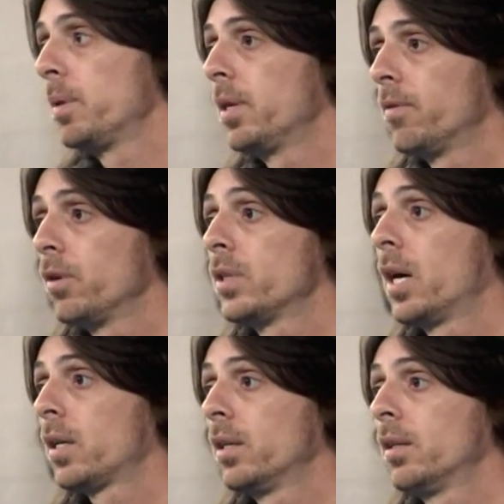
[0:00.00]
to be of her
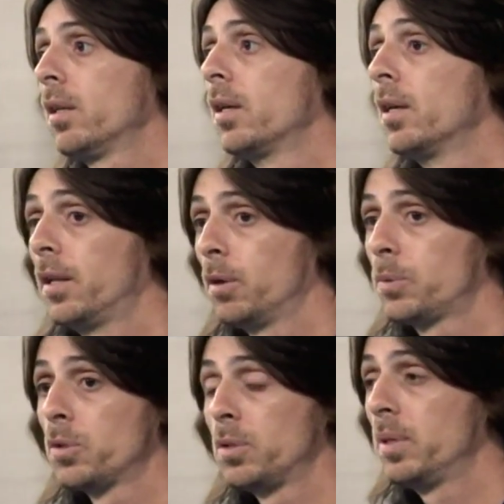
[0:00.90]
talking. They were
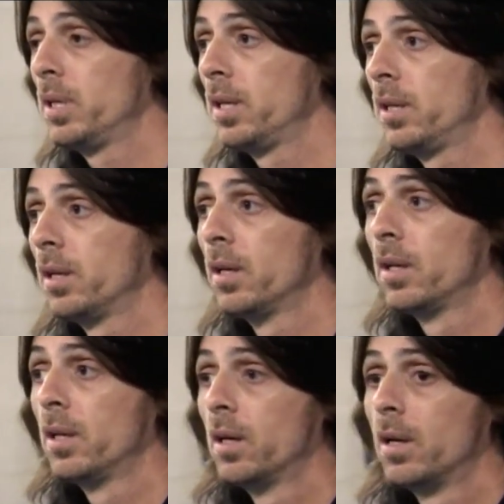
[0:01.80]
supposed to be
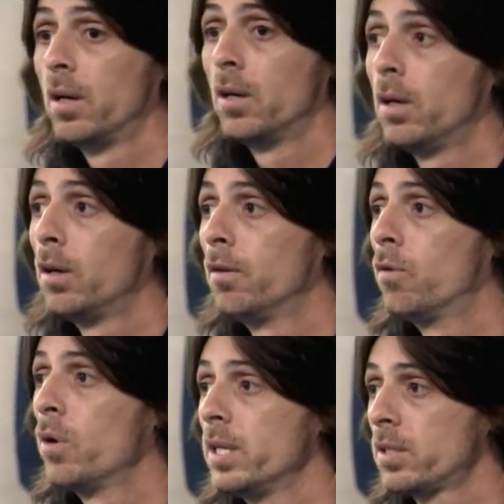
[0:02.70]
her
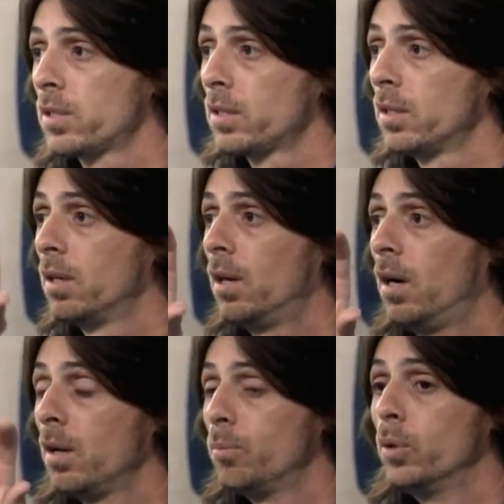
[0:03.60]
voice on